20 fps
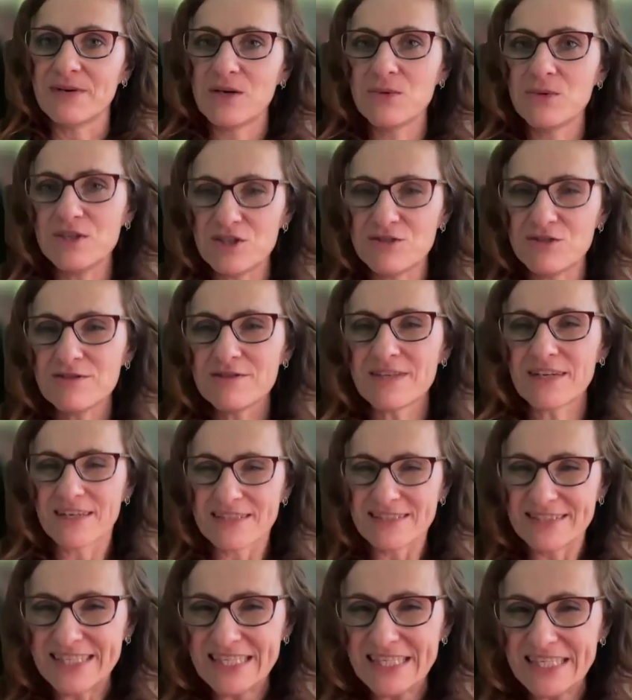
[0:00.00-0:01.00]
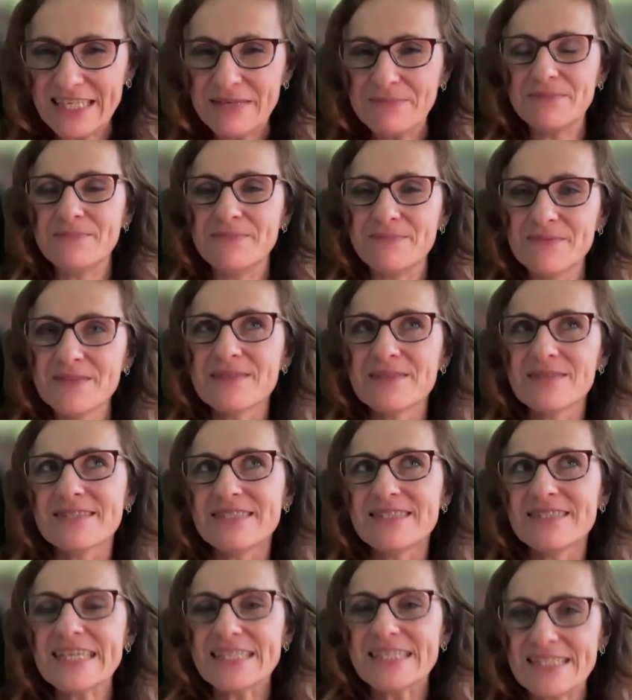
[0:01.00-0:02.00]
but we should take deep
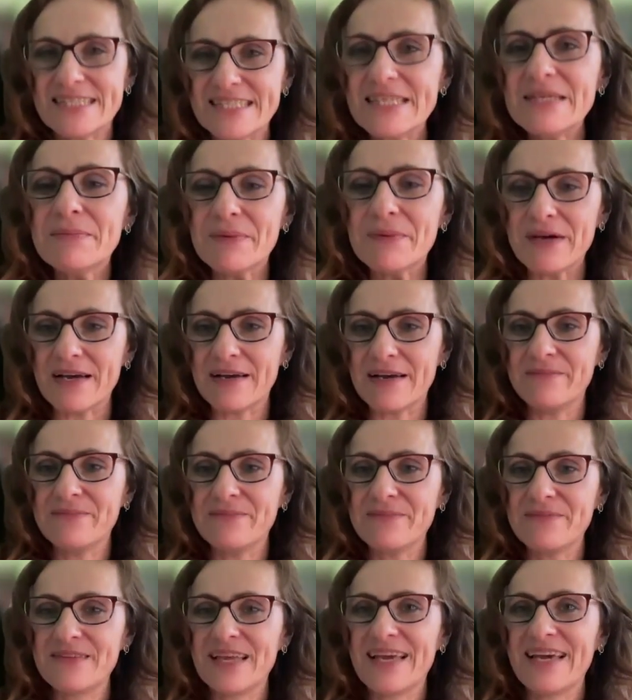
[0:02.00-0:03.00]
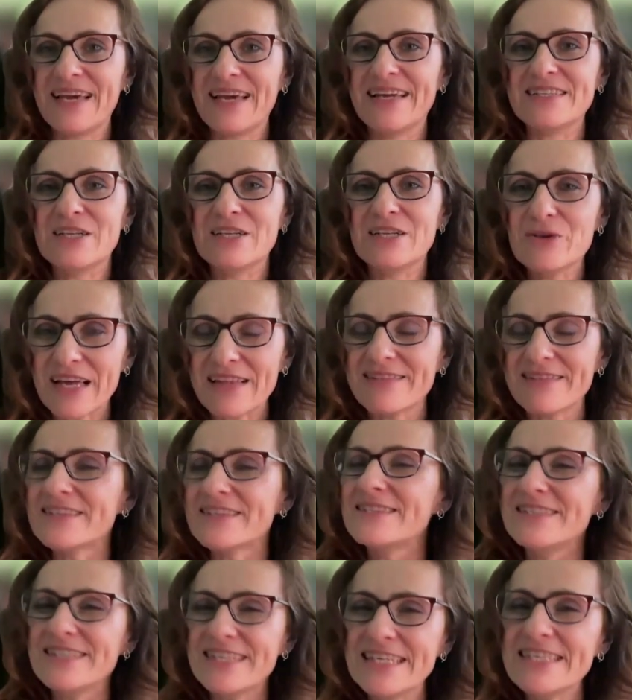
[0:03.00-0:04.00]
dig deeper and look at the
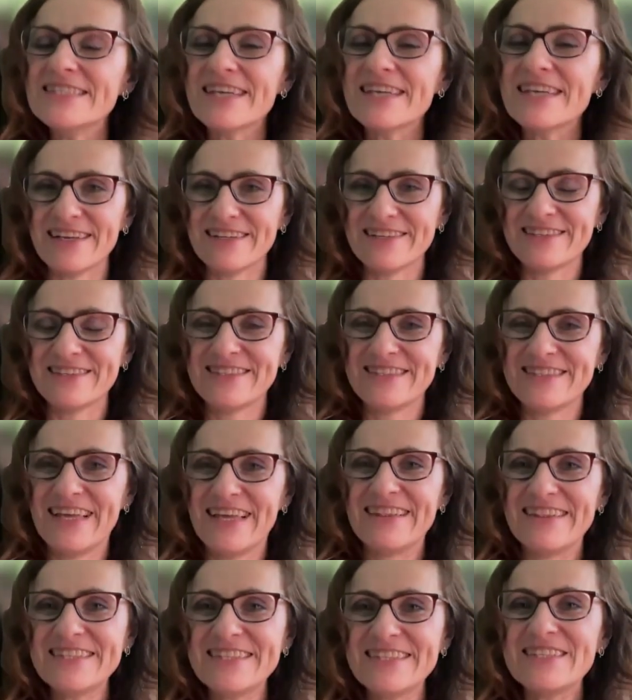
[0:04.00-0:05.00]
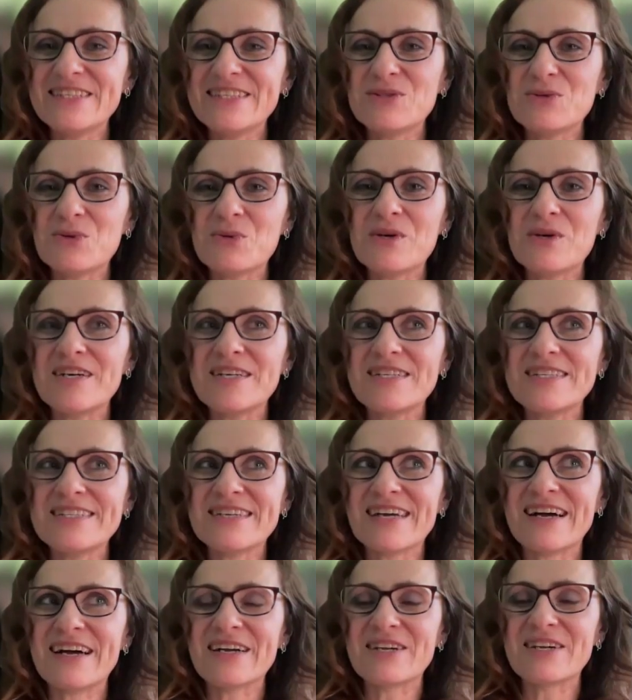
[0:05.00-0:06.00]
details. And this is what
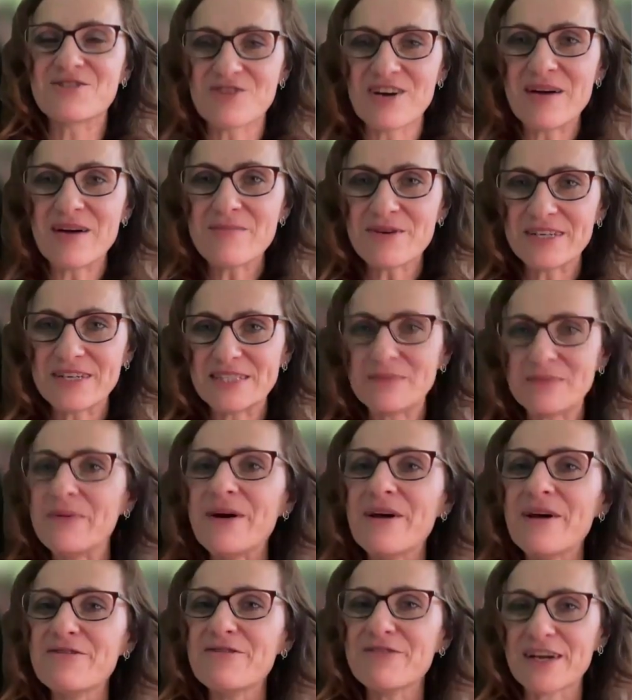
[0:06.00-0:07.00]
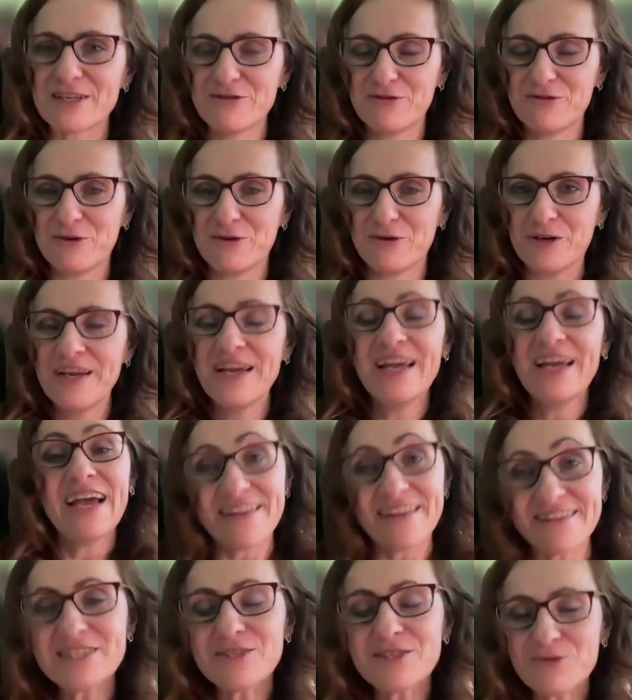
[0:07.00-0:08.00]
grammar is perfect for.
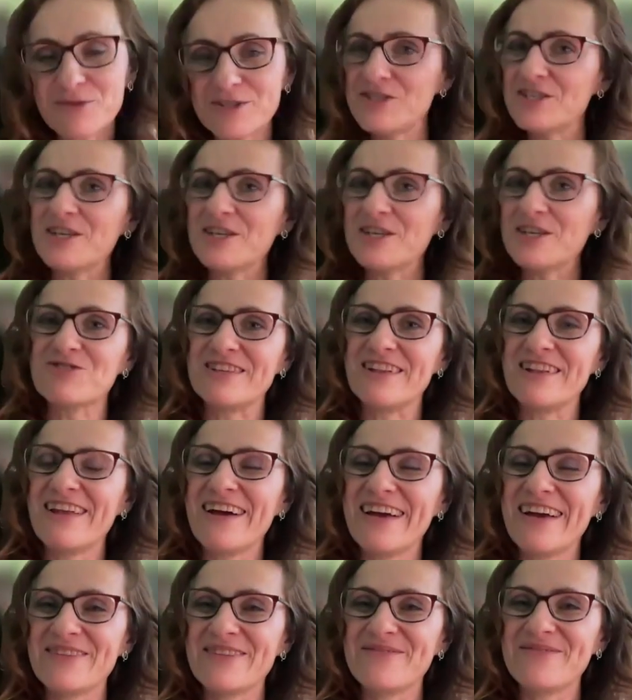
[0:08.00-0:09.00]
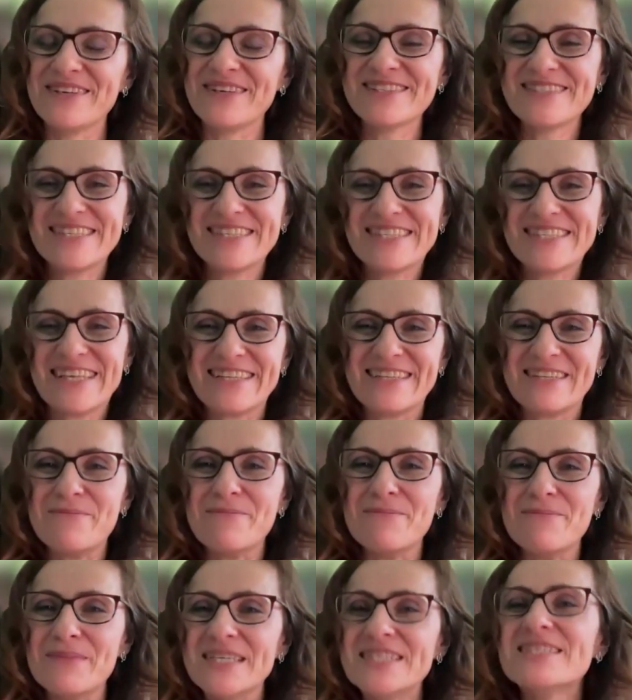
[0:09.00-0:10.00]
And this is what children like, because it's like
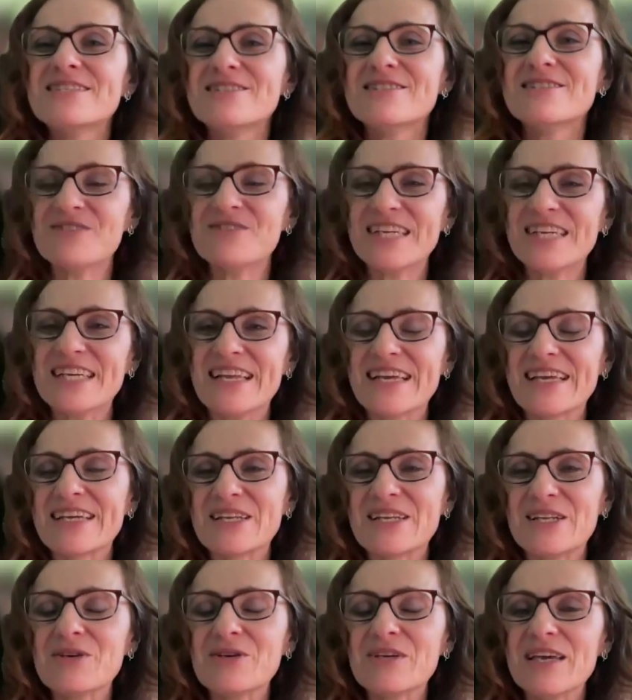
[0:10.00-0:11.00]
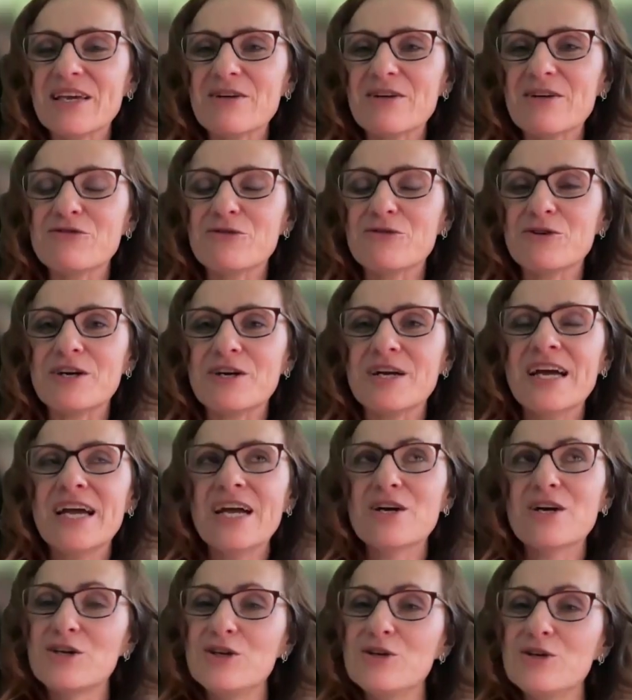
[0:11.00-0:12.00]
the mystery, like looking for
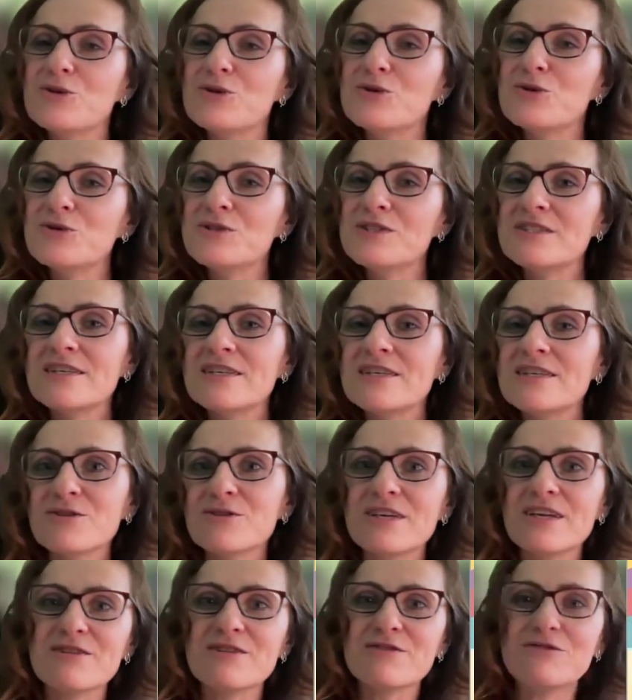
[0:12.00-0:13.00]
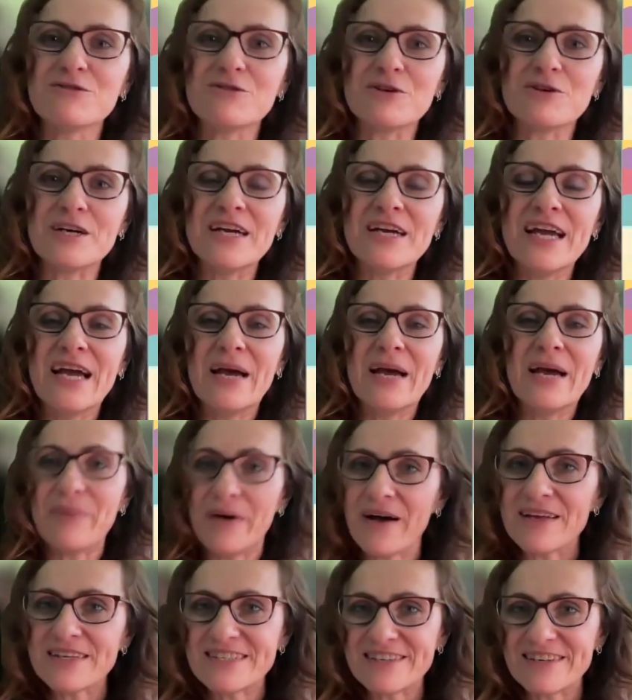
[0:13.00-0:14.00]
clues, looking for
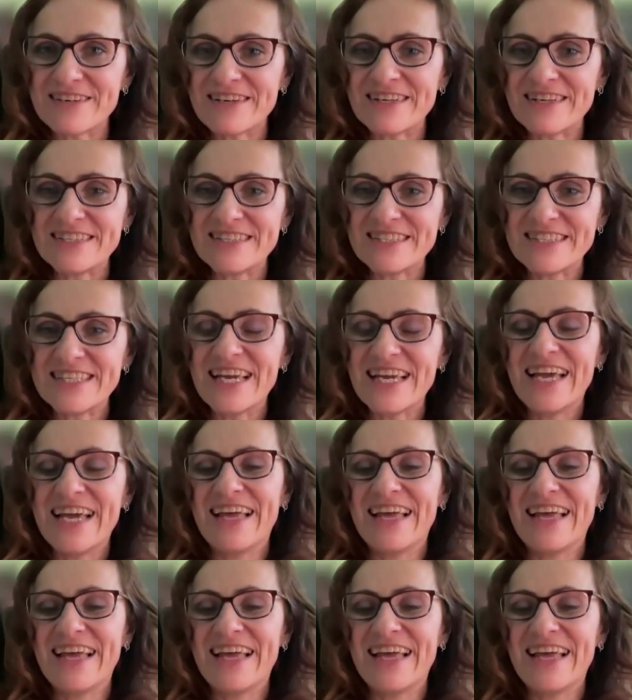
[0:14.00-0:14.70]
patterns.